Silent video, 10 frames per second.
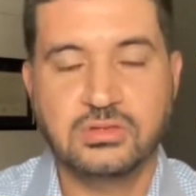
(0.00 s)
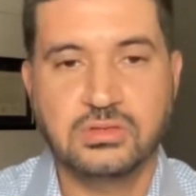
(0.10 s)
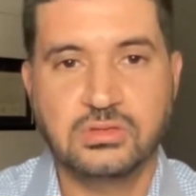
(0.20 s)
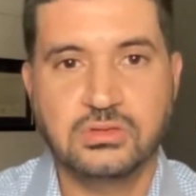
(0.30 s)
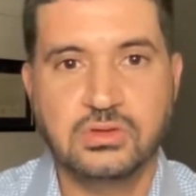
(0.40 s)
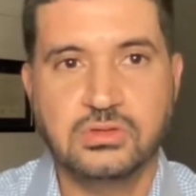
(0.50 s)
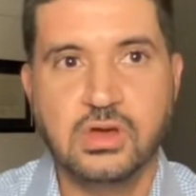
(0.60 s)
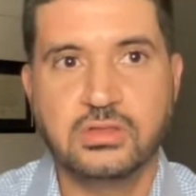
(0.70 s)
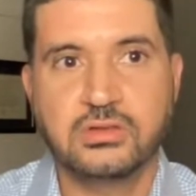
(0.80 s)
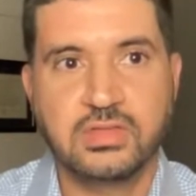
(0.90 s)
you
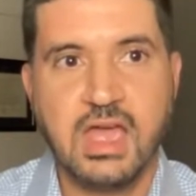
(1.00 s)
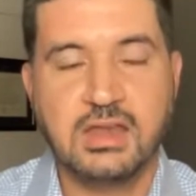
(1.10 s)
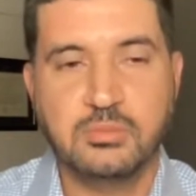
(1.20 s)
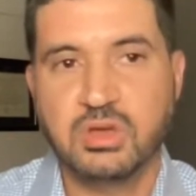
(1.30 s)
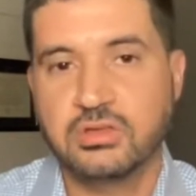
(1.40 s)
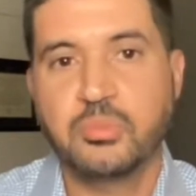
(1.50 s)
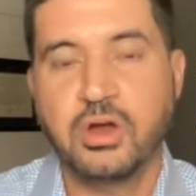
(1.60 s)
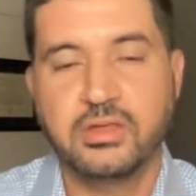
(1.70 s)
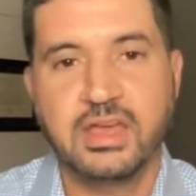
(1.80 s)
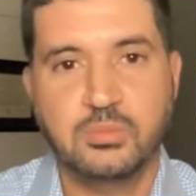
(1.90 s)
understand it because you're
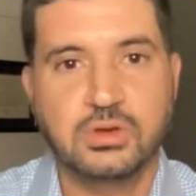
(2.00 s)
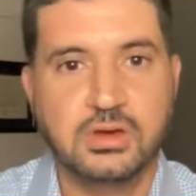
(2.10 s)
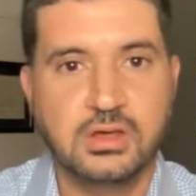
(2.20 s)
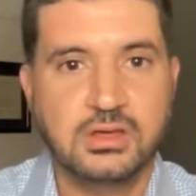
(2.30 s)
part of that community.